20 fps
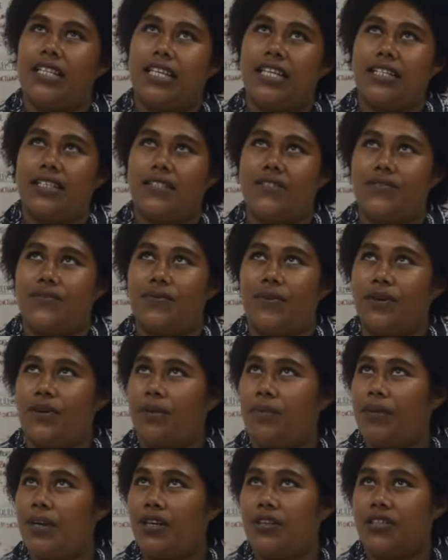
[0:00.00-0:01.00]
There's around
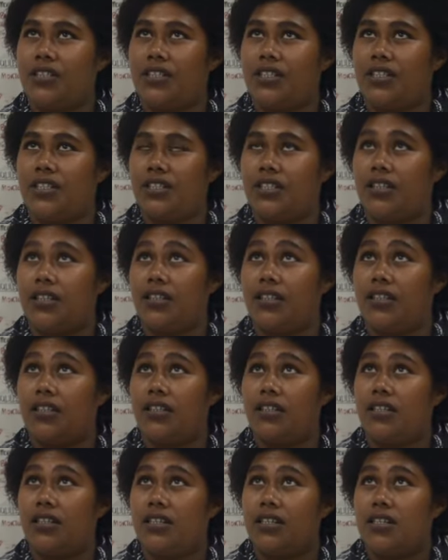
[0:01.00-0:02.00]
about
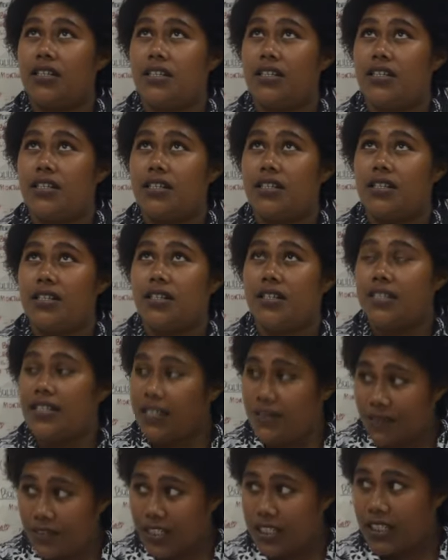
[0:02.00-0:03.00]

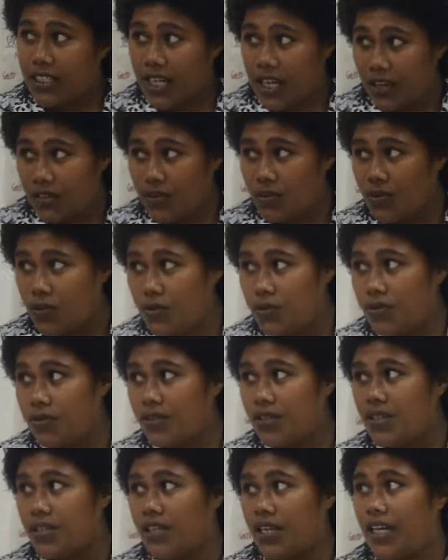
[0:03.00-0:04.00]
17
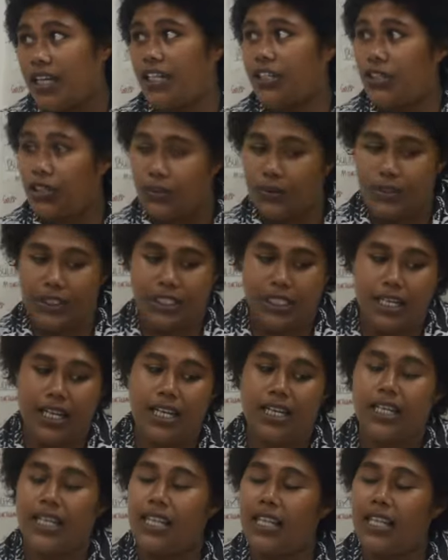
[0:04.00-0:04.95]
households, including Langi.